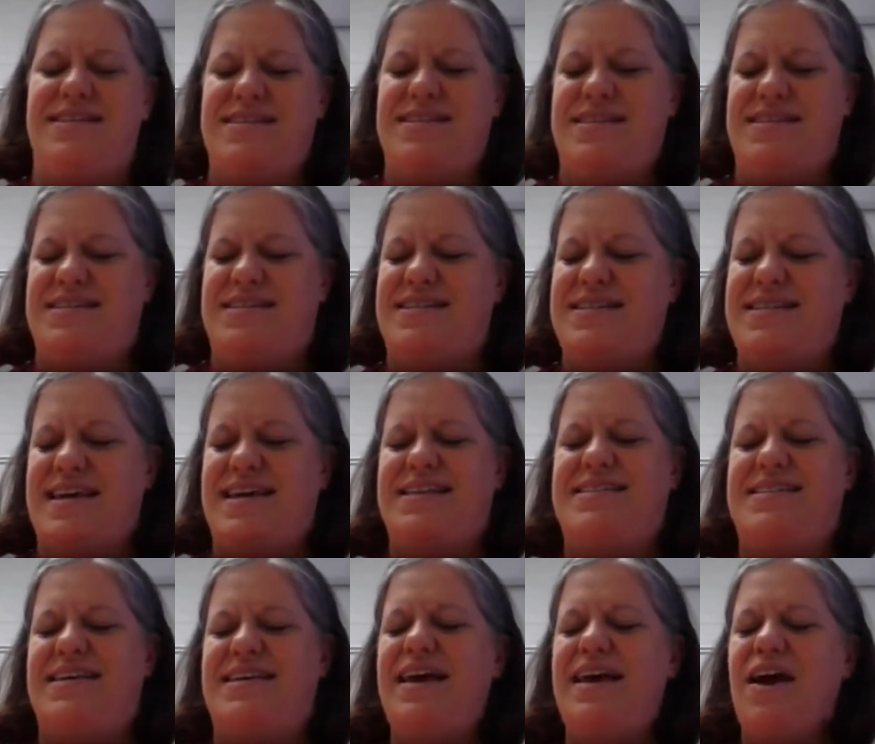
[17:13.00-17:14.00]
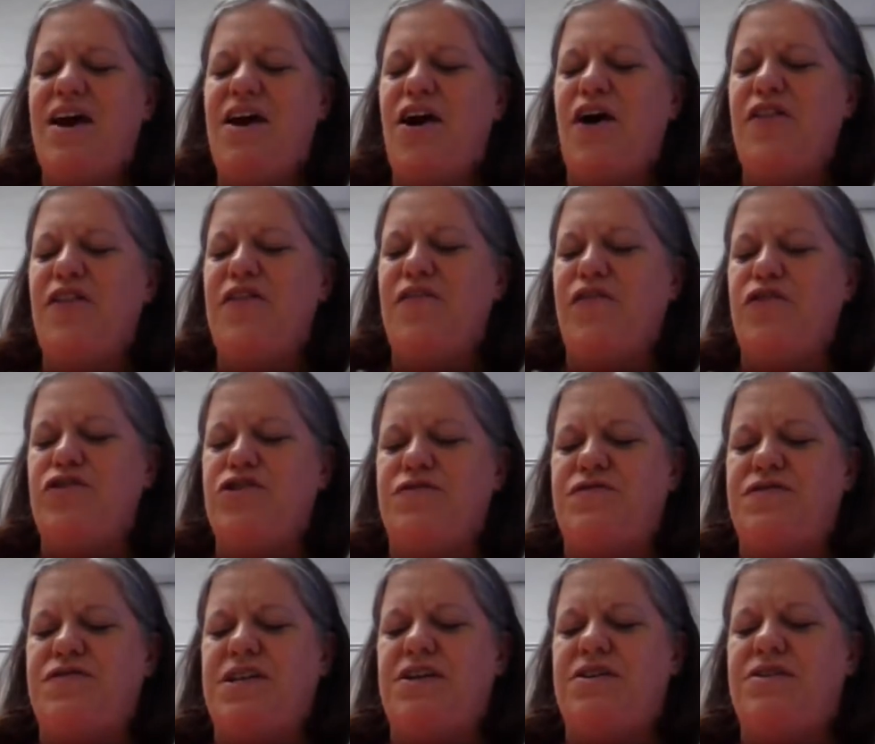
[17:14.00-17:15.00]
insisted Daisy on the verge
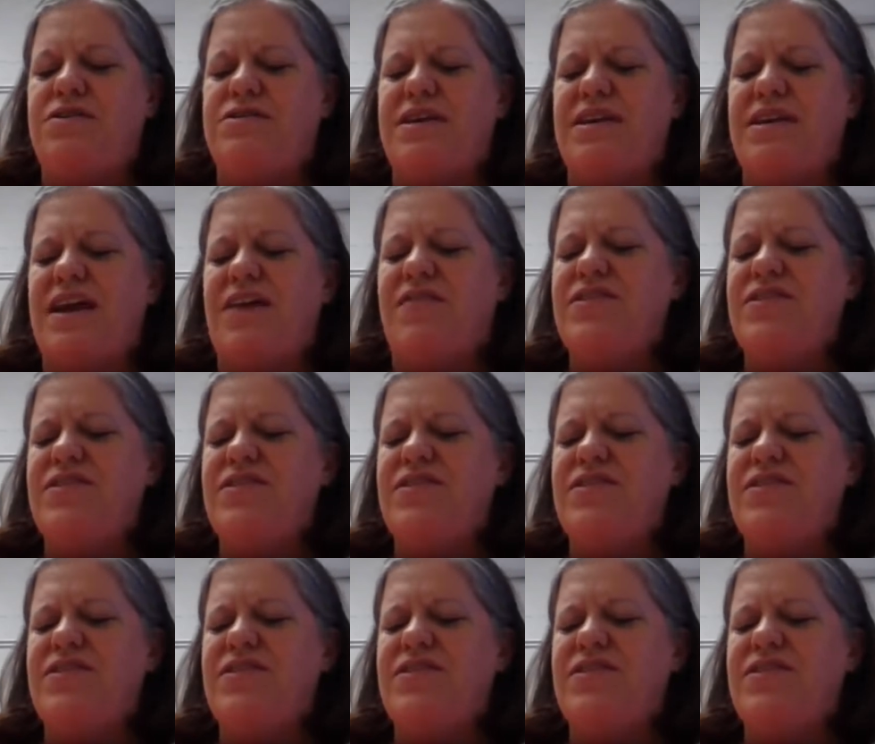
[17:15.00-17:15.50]
of tears, and